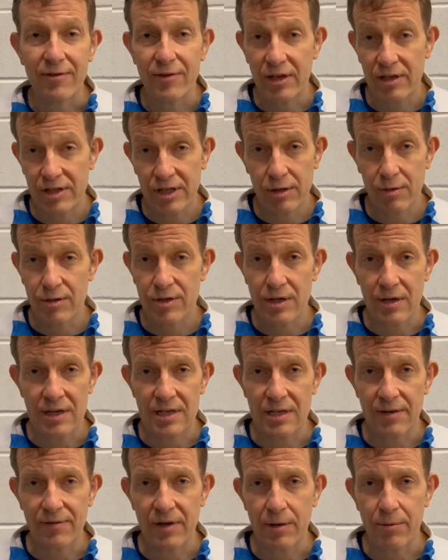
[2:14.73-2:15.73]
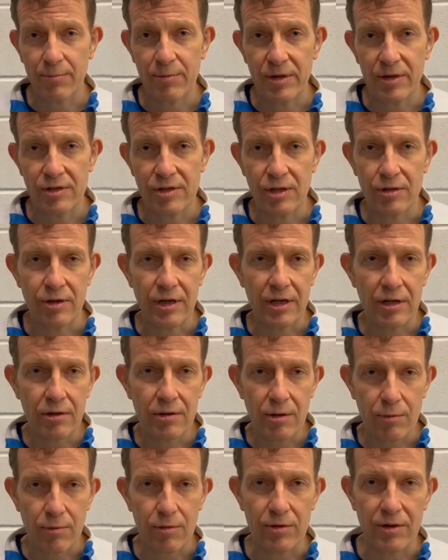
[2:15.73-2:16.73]
She also asked if I would be the Junior Hill
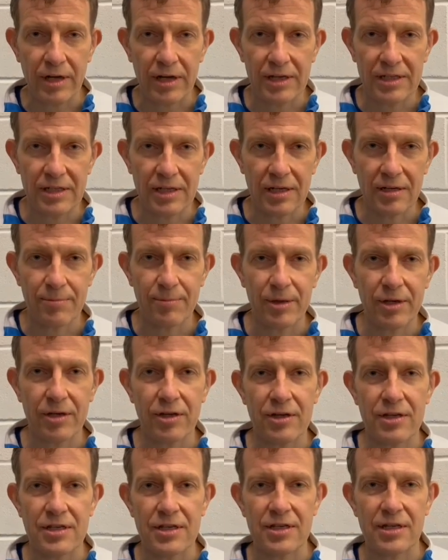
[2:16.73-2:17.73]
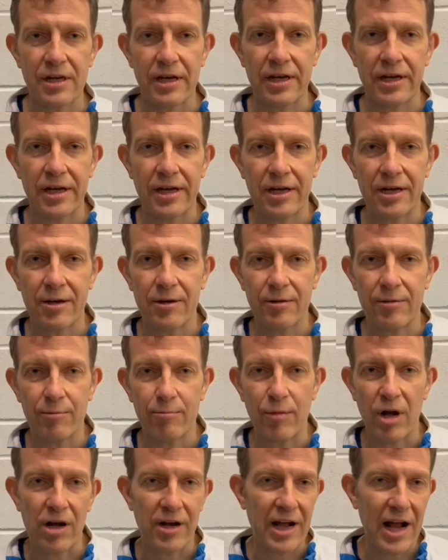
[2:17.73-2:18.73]
coordinator, because
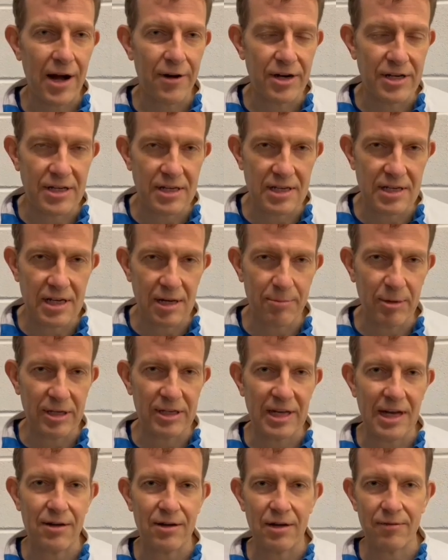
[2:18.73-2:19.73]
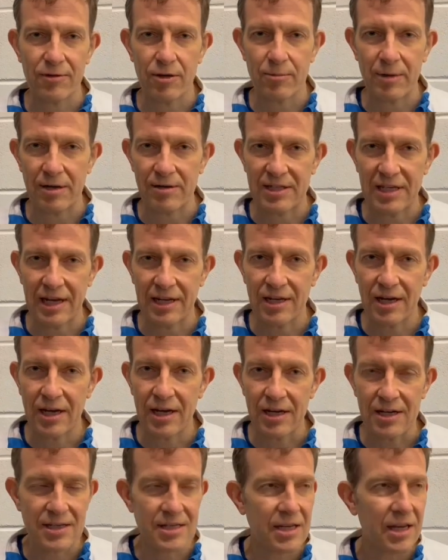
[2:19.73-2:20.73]
Mark Harris is stepping down after about 10
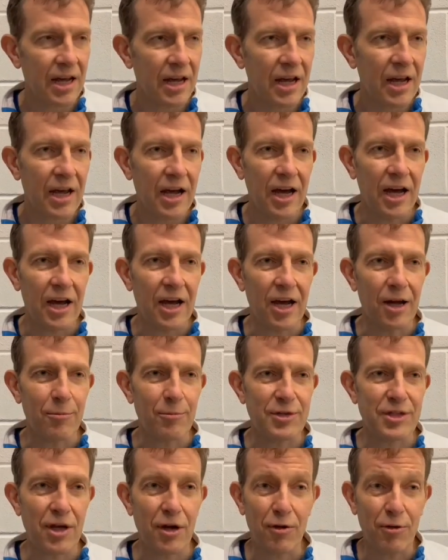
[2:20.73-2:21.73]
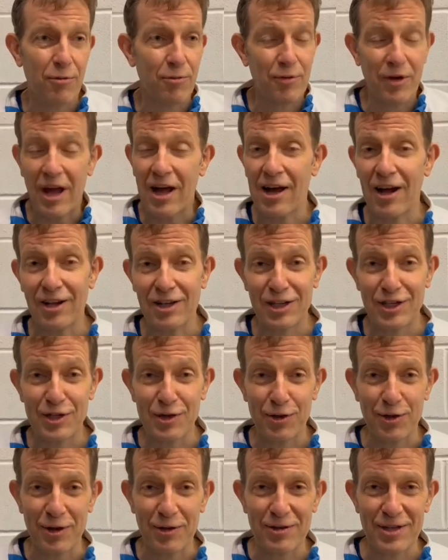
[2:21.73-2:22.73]
years. I just
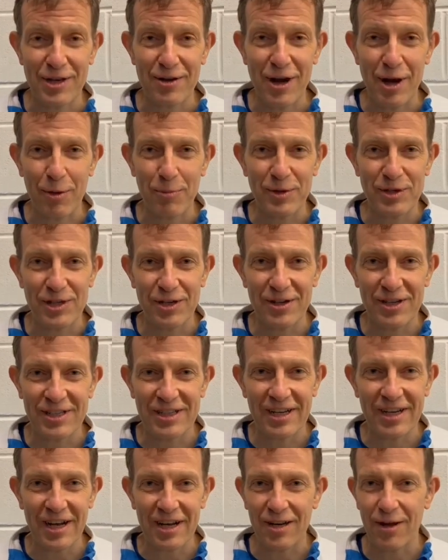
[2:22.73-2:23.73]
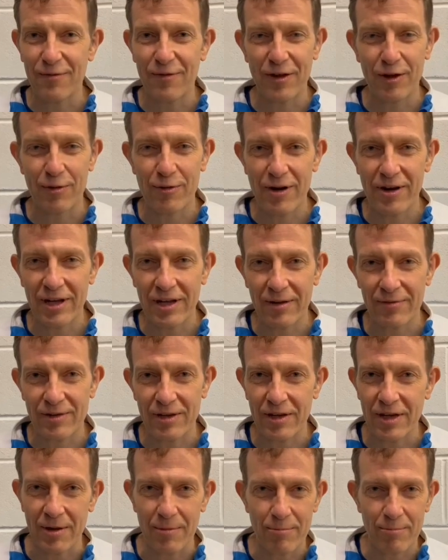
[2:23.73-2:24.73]
thought it was a great opportunity. I love hill running. I've
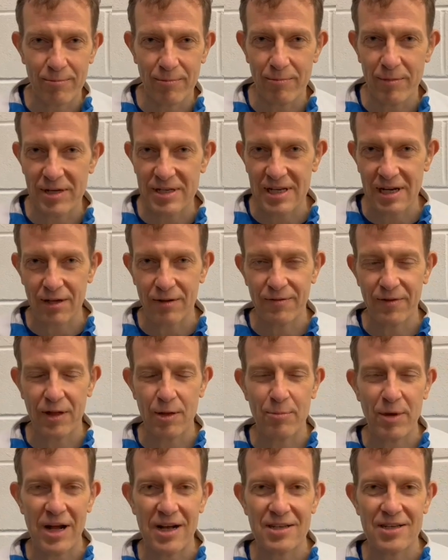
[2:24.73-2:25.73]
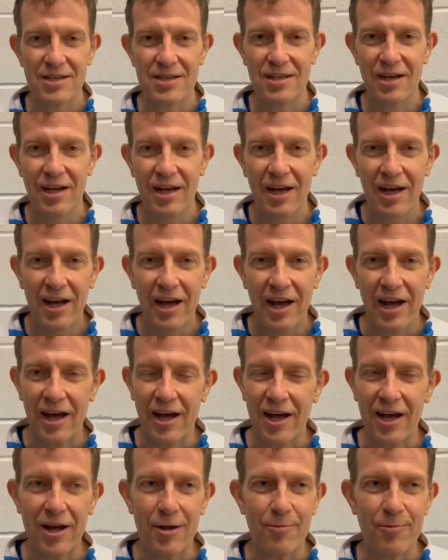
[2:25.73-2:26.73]
done it myself in the past.
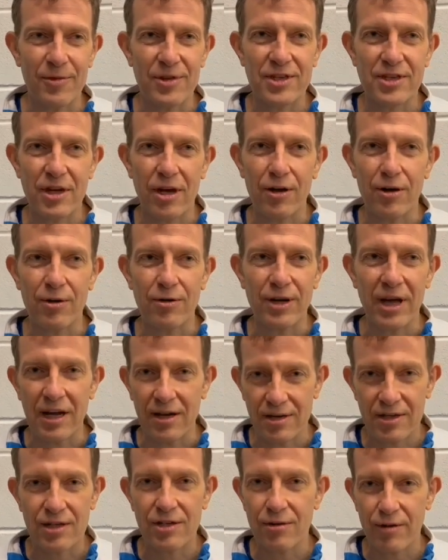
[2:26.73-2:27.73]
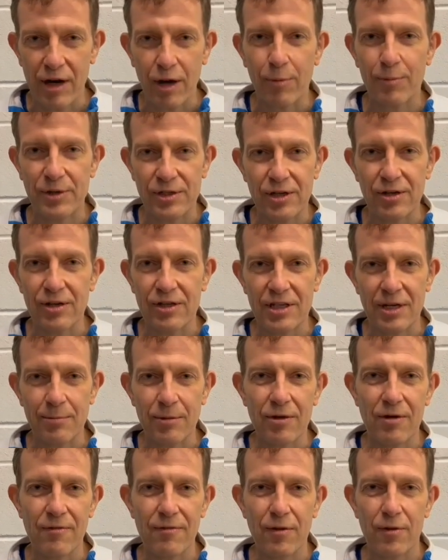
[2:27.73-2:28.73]
Just a great opportunity. I'm
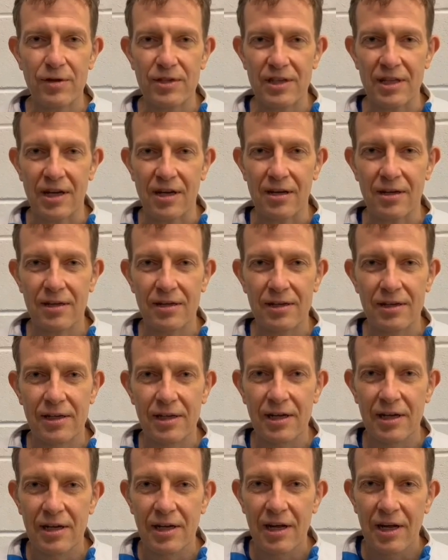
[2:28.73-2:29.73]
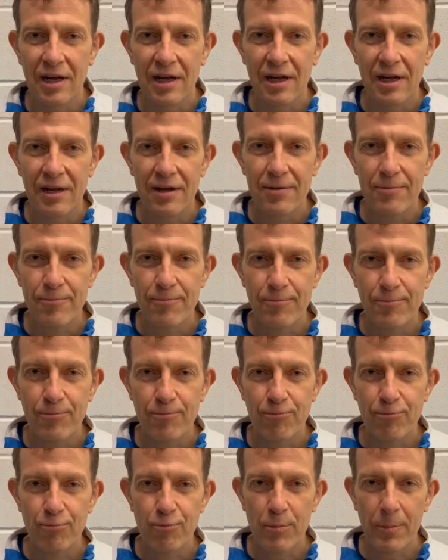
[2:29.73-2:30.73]
looking forward to that. I look forward to hearing
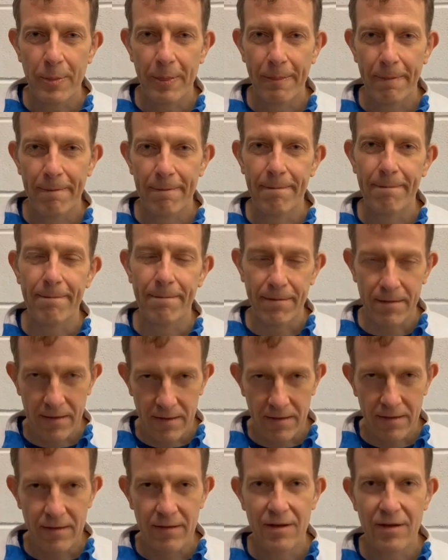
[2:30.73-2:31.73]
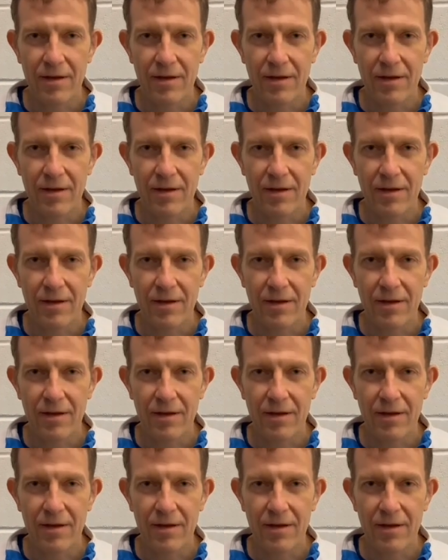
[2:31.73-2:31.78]
more about it. Thanks, Phil.